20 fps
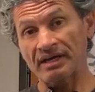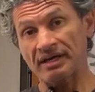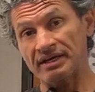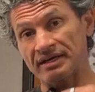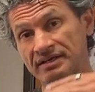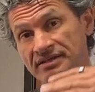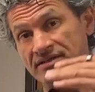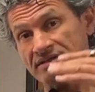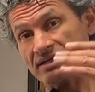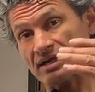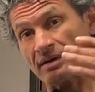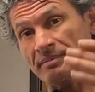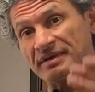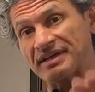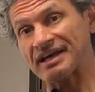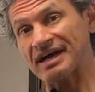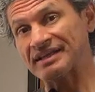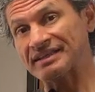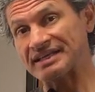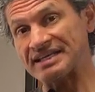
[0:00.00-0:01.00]
is coming
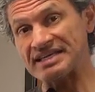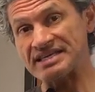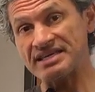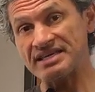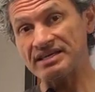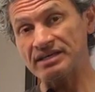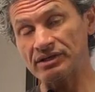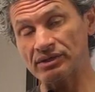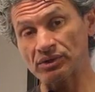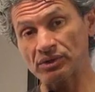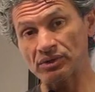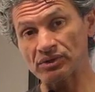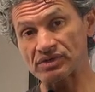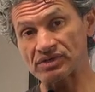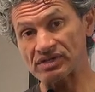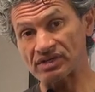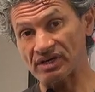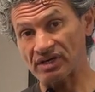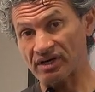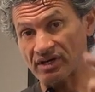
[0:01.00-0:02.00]
on the heels
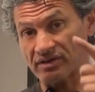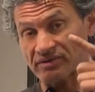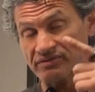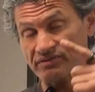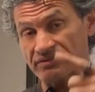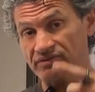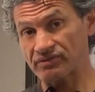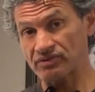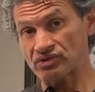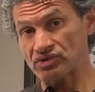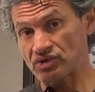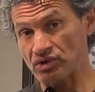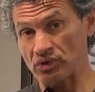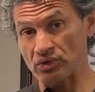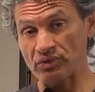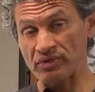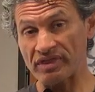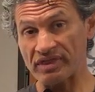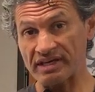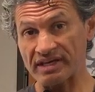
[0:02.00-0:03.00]
of
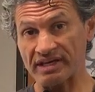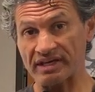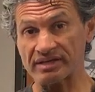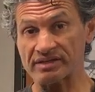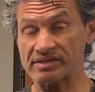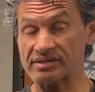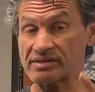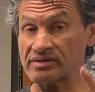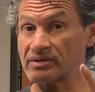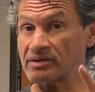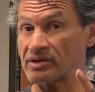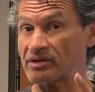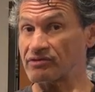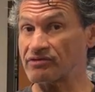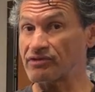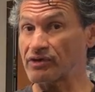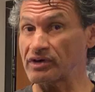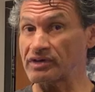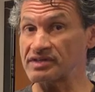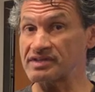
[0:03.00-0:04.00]
two things. The
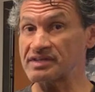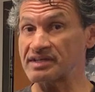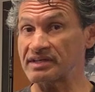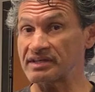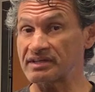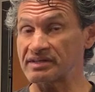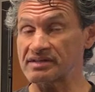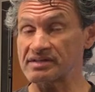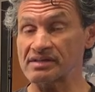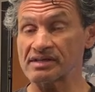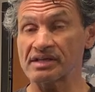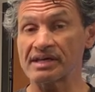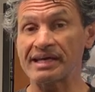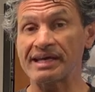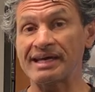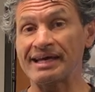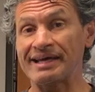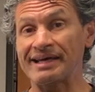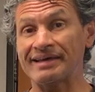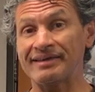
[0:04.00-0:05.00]
first is
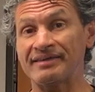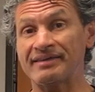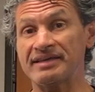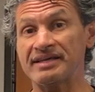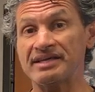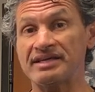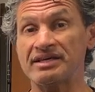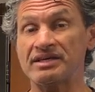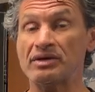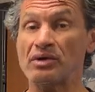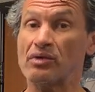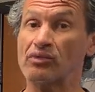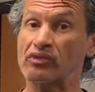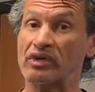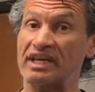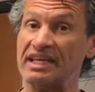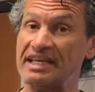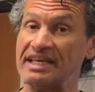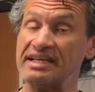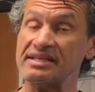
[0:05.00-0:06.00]
the
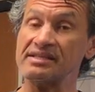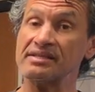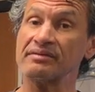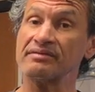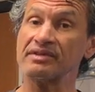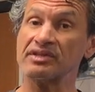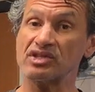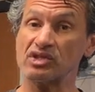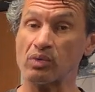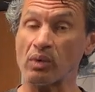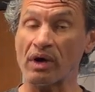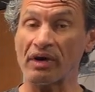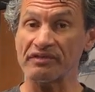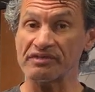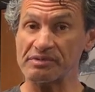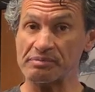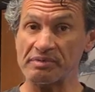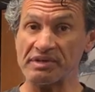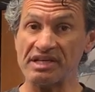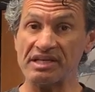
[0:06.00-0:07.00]
release of the
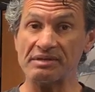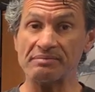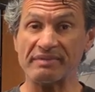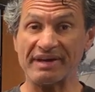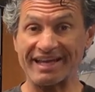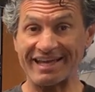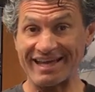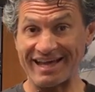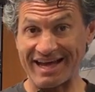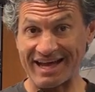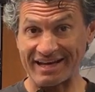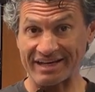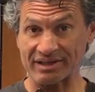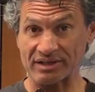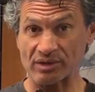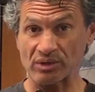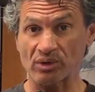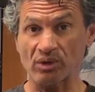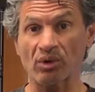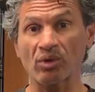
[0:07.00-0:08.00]
12-speed
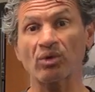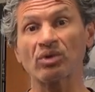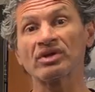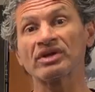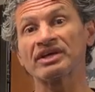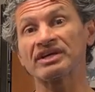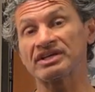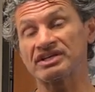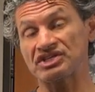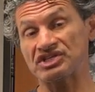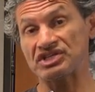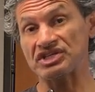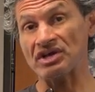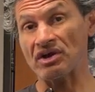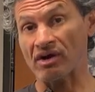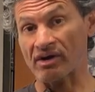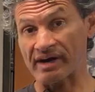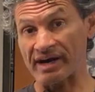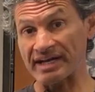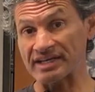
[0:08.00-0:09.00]
mechanical
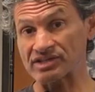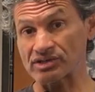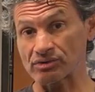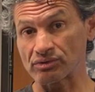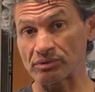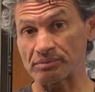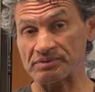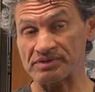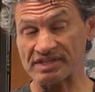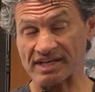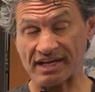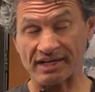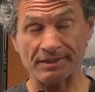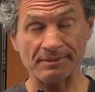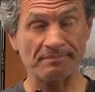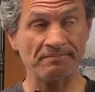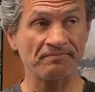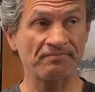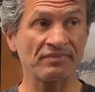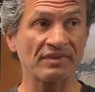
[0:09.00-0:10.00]
GRX group set.
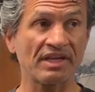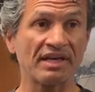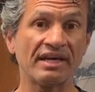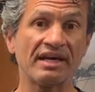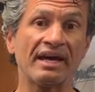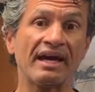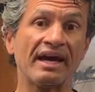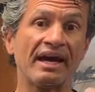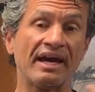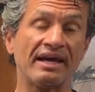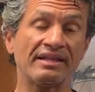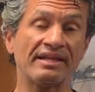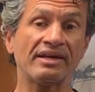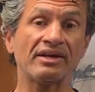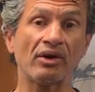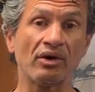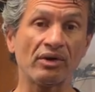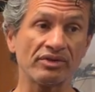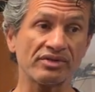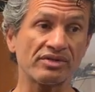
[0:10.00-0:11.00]
And then
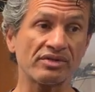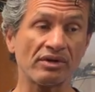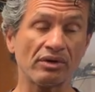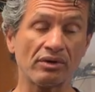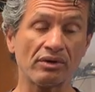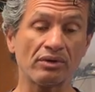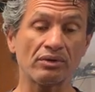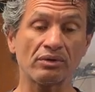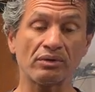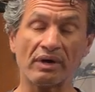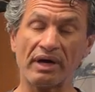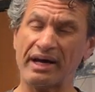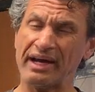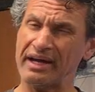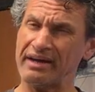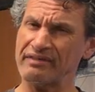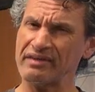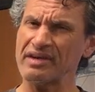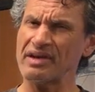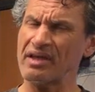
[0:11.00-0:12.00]
also, I
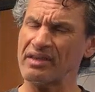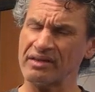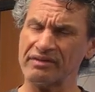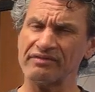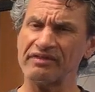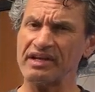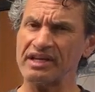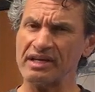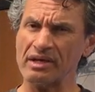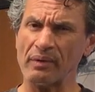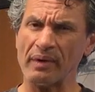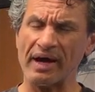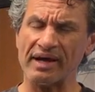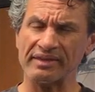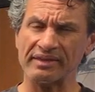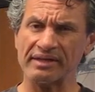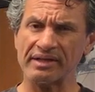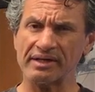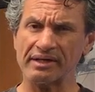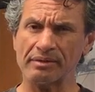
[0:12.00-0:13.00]
have another video out
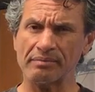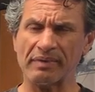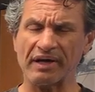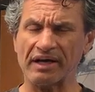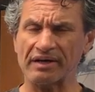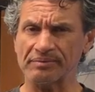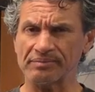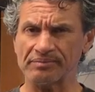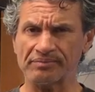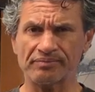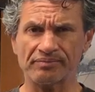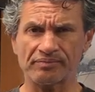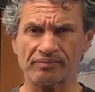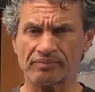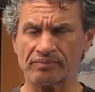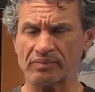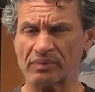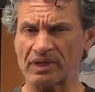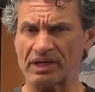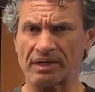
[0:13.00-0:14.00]
there about
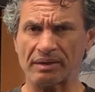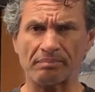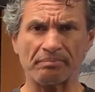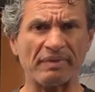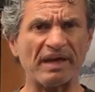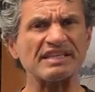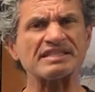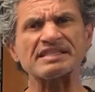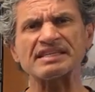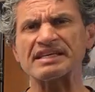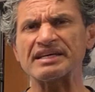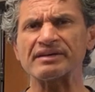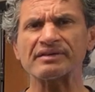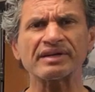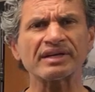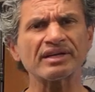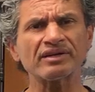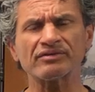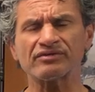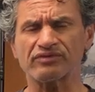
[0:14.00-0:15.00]
best
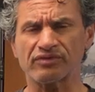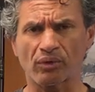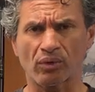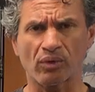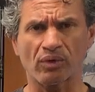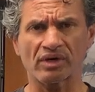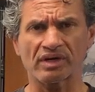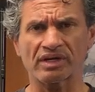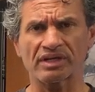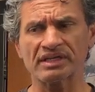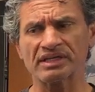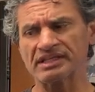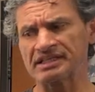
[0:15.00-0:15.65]
gearing for